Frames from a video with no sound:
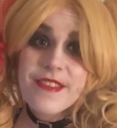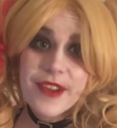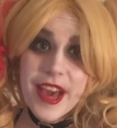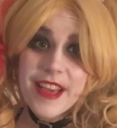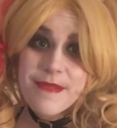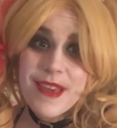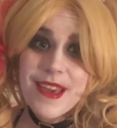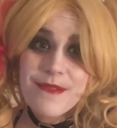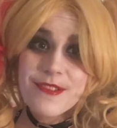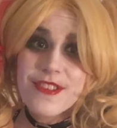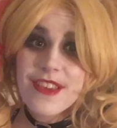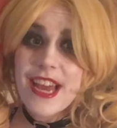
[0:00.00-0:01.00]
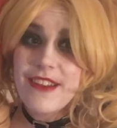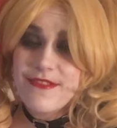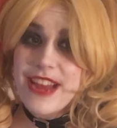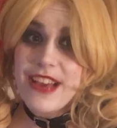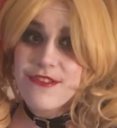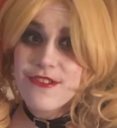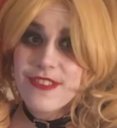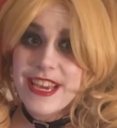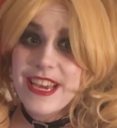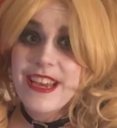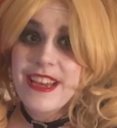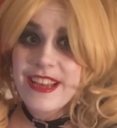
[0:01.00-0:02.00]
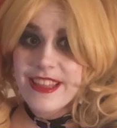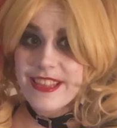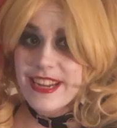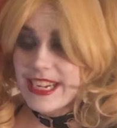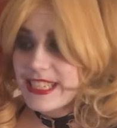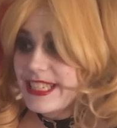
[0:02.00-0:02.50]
So cosplay was just kind of naturally the next